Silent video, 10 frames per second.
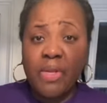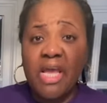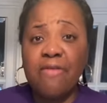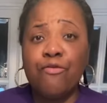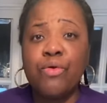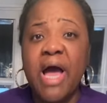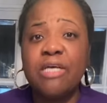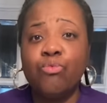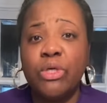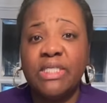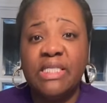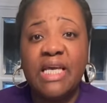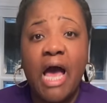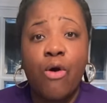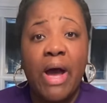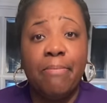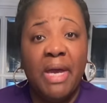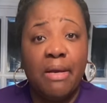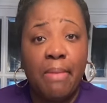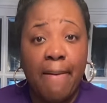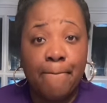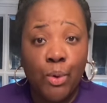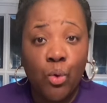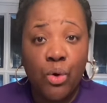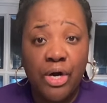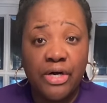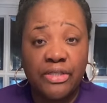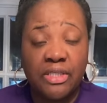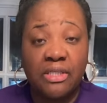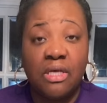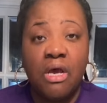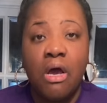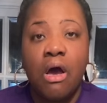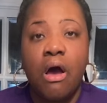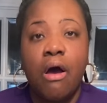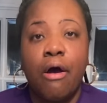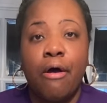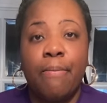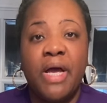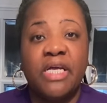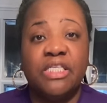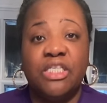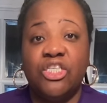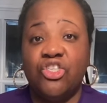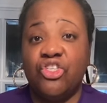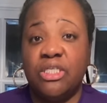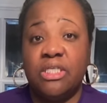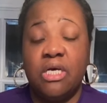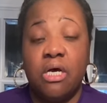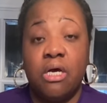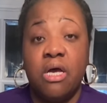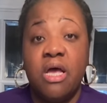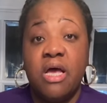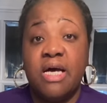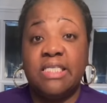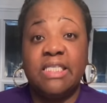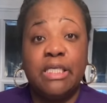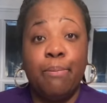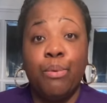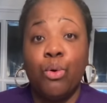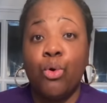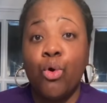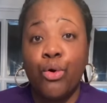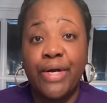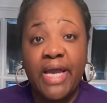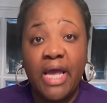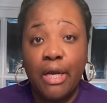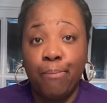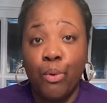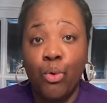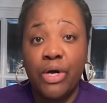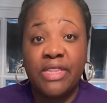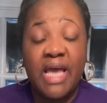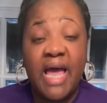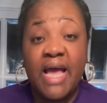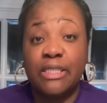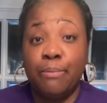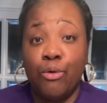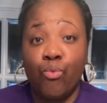if you guys want to see how I make my boards, because this is just a simple corrugated board that has been